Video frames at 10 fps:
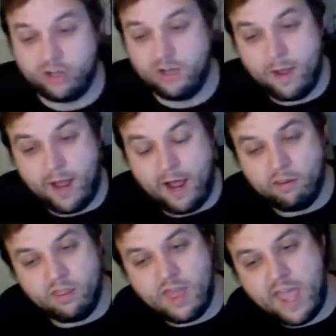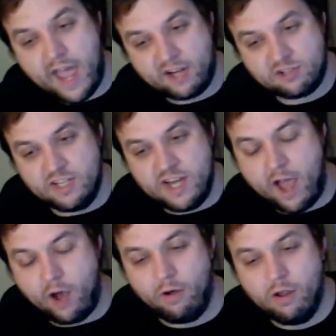about they actually
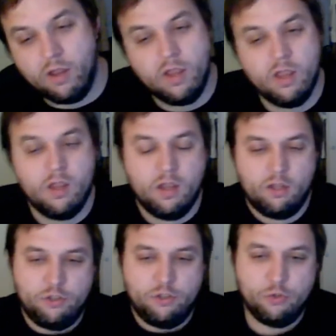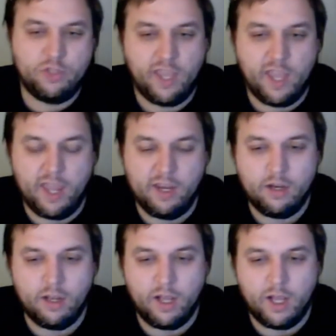now you can
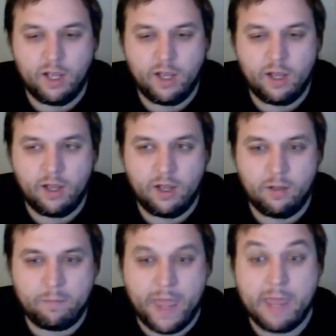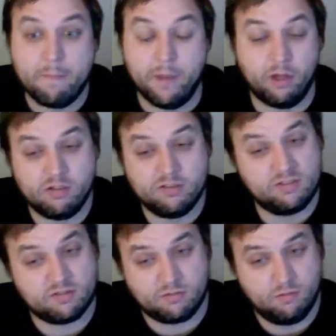pay
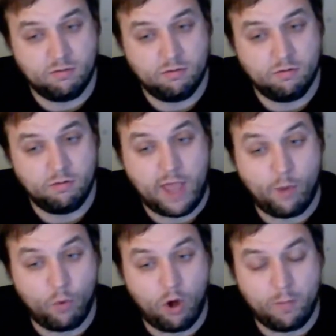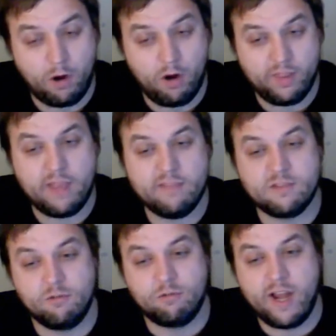bills at Walmart.
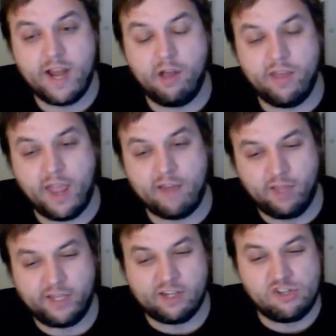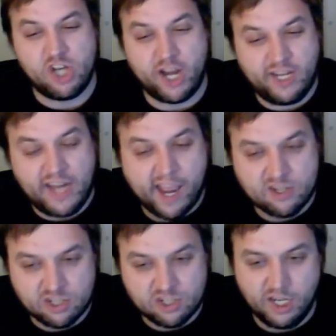So right now they have like a check
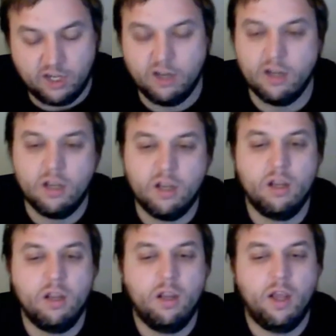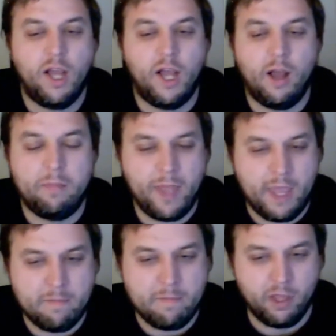cashing,
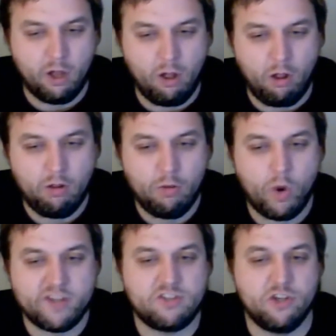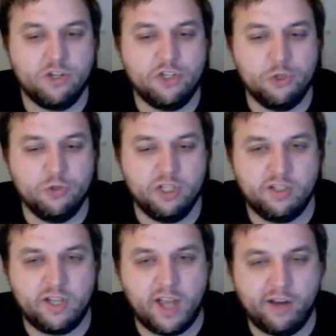pay bill, Western
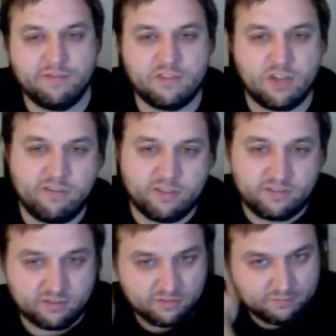Union kind of service.